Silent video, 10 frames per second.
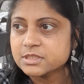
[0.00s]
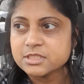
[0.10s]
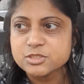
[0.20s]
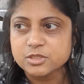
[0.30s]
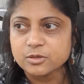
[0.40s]

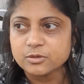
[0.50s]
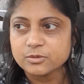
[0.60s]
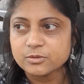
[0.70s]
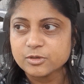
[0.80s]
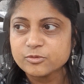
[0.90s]

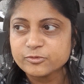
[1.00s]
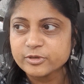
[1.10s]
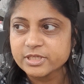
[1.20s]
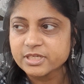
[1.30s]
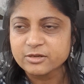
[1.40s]
So
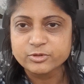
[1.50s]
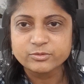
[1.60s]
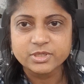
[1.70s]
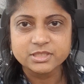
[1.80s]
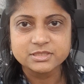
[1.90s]
hopefully
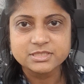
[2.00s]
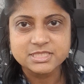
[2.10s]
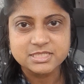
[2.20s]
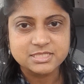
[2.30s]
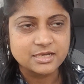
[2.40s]
everyone
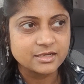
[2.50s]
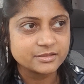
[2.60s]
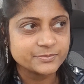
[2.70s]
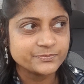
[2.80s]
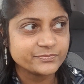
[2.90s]
does
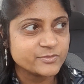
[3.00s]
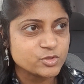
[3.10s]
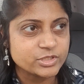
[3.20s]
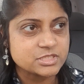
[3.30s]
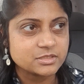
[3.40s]
that
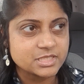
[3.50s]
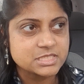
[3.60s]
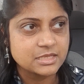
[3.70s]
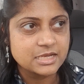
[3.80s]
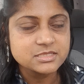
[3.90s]
during today's
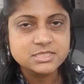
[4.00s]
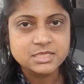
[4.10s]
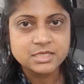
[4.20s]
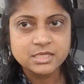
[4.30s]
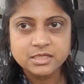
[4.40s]
class.
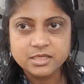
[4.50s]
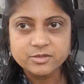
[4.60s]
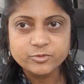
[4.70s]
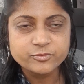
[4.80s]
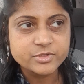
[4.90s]

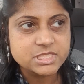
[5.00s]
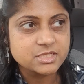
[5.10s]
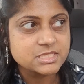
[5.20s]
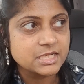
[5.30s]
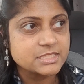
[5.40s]
And for
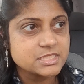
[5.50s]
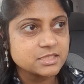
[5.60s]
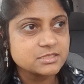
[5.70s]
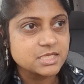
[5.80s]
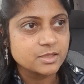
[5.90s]
physics, I
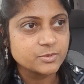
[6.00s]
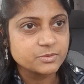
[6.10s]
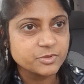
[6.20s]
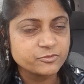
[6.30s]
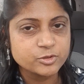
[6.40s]
did type
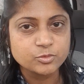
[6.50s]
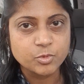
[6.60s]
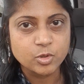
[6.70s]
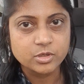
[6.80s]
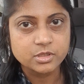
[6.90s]
up a few
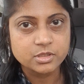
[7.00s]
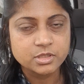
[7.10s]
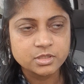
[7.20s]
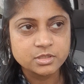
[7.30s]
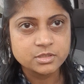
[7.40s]
more
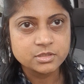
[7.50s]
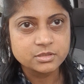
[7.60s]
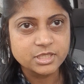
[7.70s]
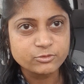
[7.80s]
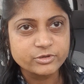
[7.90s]

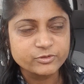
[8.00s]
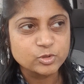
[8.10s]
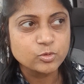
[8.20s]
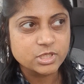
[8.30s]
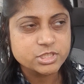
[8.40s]
like
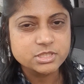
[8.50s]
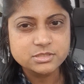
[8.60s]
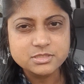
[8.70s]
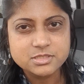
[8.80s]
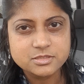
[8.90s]
review questions.